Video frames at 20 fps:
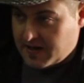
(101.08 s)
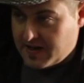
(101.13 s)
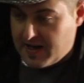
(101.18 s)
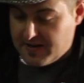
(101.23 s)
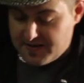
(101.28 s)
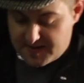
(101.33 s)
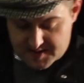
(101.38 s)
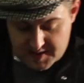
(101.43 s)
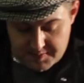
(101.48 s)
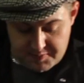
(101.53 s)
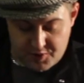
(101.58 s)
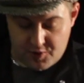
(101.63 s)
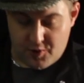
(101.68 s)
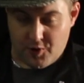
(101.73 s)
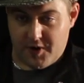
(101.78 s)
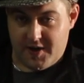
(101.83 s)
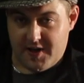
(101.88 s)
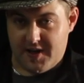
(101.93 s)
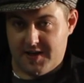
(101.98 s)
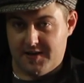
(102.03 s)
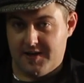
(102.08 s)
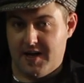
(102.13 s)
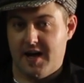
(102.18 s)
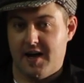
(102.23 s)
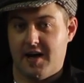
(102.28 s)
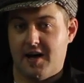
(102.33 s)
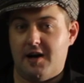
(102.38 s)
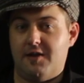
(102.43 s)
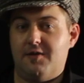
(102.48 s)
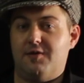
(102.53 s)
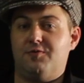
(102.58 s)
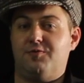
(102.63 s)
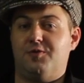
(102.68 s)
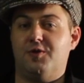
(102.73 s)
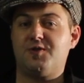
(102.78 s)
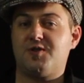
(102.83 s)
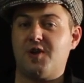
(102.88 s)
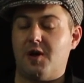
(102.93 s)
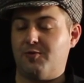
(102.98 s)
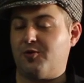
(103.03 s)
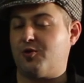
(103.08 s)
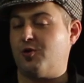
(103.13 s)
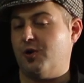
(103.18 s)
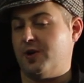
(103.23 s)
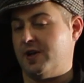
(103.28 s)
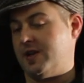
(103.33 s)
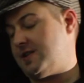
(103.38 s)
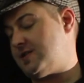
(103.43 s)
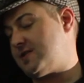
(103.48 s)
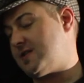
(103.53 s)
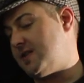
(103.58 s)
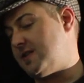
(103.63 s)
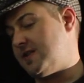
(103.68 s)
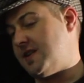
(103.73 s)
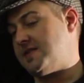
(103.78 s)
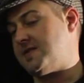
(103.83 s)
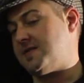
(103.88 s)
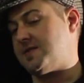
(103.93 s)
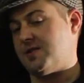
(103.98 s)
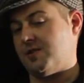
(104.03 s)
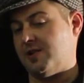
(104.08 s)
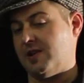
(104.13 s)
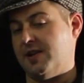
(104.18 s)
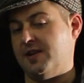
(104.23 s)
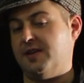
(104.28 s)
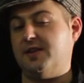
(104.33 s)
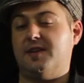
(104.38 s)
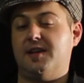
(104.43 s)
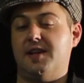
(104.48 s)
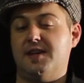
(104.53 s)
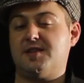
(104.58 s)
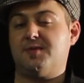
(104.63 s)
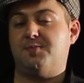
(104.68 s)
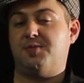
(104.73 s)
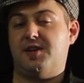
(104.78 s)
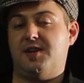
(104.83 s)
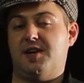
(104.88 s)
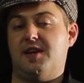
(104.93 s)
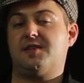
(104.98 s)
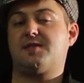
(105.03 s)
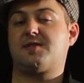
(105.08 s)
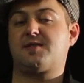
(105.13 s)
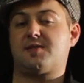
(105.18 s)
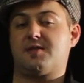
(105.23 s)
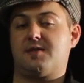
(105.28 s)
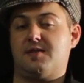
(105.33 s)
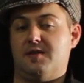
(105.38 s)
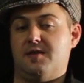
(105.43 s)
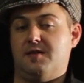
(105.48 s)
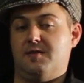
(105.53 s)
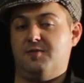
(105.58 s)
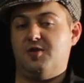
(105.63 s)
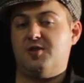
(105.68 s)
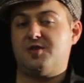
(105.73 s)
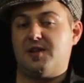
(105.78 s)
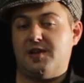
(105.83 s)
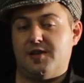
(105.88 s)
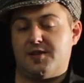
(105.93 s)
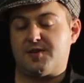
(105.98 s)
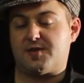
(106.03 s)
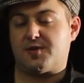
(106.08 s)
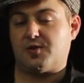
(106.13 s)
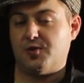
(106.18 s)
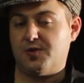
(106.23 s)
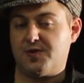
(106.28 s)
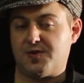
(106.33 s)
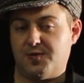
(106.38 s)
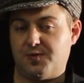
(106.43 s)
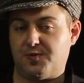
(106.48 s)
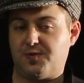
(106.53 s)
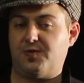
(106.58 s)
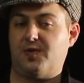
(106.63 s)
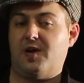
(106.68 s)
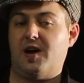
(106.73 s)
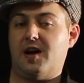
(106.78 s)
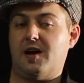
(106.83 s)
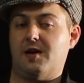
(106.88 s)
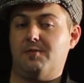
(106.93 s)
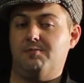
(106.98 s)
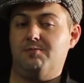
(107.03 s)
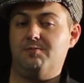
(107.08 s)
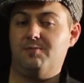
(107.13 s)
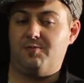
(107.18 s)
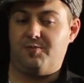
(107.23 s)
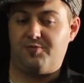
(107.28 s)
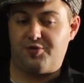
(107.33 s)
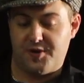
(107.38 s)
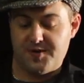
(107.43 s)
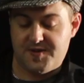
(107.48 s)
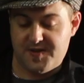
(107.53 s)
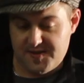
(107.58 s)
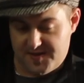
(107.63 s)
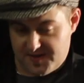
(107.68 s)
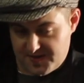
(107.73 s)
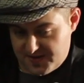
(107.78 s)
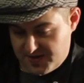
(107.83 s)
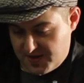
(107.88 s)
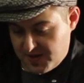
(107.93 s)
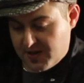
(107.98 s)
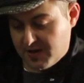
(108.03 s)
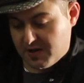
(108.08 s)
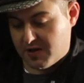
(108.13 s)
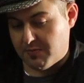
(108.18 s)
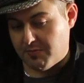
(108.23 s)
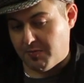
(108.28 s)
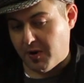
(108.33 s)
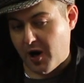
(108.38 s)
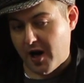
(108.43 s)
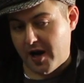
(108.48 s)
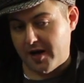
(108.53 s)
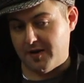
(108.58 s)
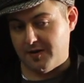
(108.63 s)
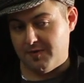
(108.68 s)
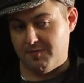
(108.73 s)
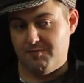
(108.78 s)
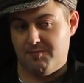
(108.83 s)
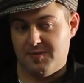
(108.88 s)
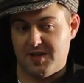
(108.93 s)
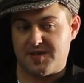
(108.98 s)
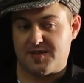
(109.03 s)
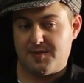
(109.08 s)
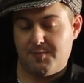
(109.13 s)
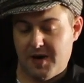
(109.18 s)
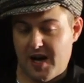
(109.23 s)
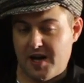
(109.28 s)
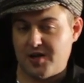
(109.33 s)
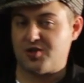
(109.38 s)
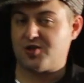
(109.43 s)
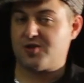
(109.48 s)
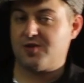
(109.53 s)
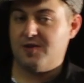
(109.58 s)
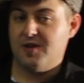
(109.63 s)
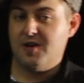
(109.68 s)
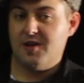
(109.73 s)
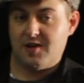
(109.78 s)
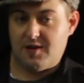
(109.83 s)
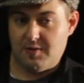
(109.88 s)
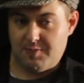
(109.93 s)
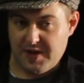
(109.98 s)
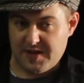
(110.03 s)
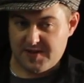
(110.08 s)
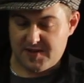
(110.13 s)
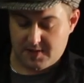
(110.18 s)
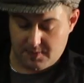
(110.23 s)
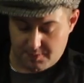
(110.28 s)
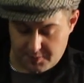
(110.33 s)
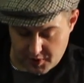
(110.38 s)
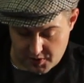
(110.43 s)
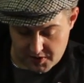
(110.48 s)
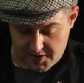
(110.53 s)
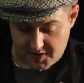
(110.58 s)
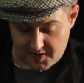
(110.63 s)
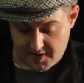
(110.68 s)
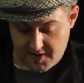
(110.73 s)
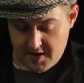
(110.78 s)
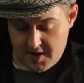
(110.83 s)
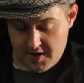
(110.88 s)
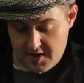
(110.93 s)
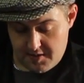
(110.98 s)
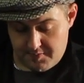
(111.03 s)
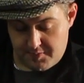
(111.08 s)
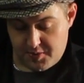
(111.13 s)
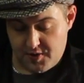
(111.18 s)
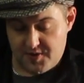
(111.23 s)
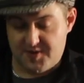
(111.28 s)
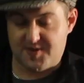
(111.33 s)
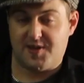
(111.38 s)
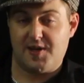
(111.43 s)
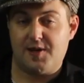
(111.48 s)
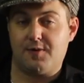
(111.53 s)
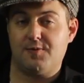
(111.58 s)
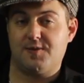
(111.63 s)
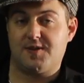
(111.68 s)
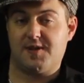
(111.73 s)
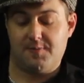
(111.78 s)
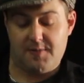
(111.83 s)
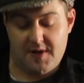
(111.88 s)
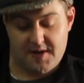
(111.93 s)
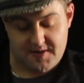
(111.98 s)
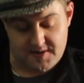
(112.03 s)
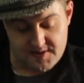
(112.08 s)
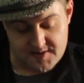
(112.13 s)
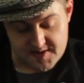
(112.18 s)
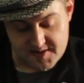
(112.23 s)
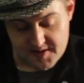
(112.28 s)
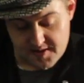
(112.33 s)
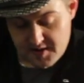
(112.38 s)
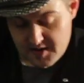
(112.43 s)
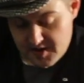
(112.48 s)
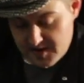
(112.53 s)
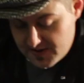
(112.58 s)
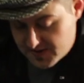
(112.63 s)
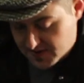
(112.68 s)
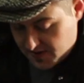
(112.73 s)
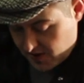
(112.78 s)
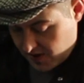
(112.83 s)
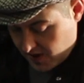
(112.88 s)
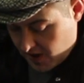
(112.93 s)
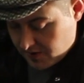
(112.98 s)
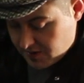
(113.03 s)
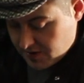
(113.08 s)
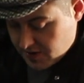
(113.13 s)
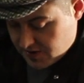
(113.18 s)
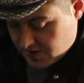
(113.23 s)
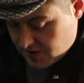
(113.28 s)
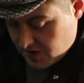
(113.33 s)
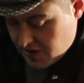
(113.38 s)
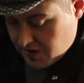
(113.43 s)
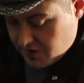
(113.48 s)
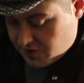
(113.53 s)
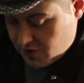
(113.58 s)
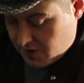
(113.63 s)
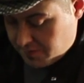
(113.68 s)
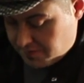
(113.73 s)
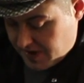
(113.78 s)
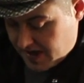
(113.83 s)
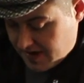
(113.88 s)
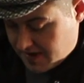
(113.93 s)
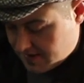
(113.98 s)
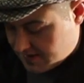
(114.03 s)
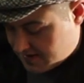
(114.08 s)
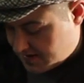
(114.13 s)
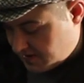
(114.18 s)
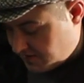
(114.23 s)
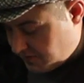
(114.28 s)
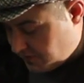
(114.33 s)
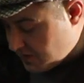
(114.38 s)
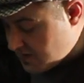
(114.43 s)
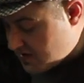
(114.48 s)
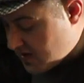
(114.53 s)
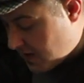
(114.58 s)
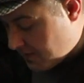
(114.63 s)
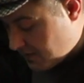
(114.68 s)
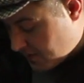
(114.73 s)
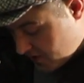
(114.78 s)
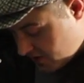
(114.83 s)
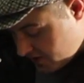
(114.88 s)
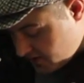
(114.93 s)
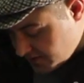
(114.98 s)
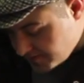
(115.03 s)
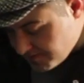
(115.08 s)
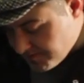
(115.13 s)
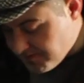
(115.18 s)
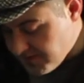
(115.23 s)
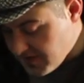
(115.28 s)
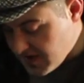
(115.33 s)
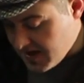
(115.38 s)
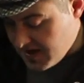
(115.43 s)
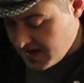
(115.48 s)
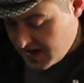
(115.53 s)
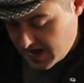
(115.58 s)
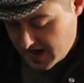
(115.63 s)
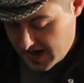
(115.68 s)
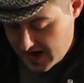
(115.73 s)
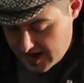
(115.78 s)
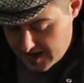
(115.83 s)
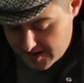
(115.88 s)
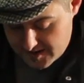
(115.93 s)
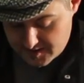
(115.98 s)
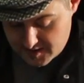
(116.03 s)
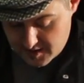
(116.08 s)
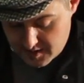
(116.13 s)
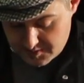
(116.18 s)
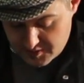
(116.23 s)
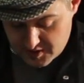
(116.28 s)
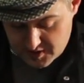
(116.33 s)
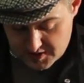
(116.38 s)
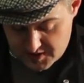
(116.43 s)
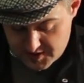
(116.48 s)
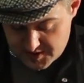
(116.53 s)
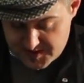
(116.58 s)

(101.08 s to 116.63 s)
now step recording and uh, real-time recording don't necessarily need to be ex mutually exclusive um, processes. You can combine and mix and match the best of both both sequencing methods. So I'm going to drop back into real-time mode, and I'm going to